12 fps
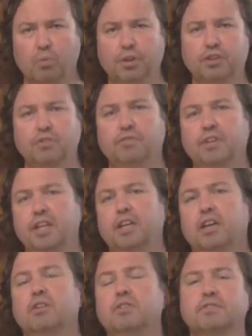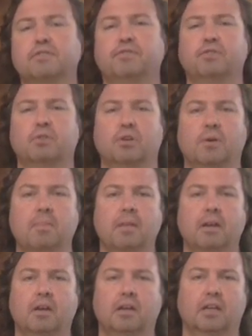We do videos
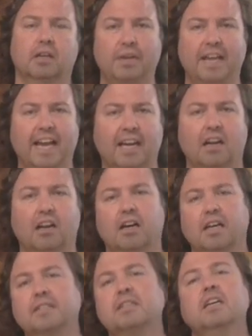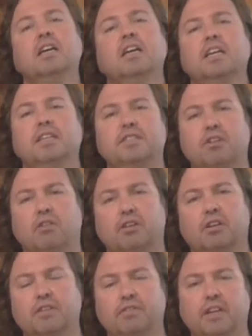for, we analyse
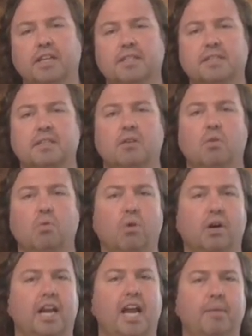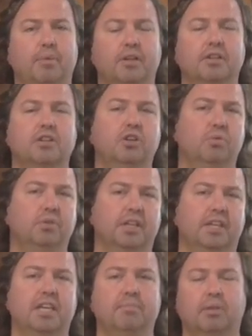historical events what happened, who
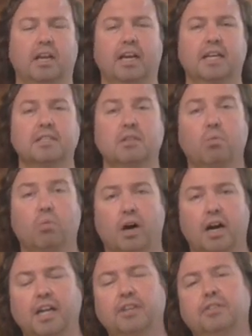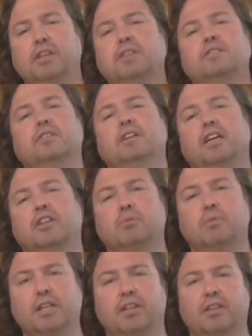were the key players, and why did things turn
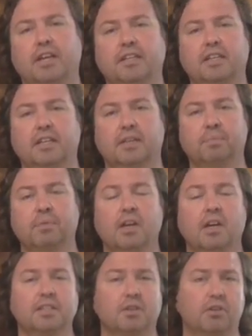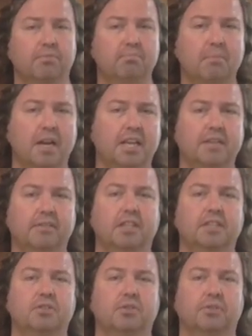out the way that they did. So if
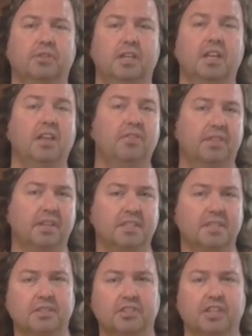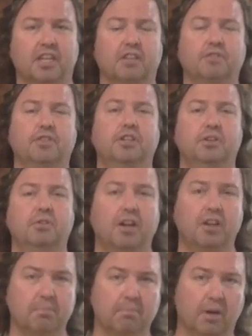medieval is your thing, this is the channel for
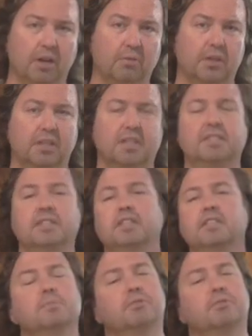you and you might want to consider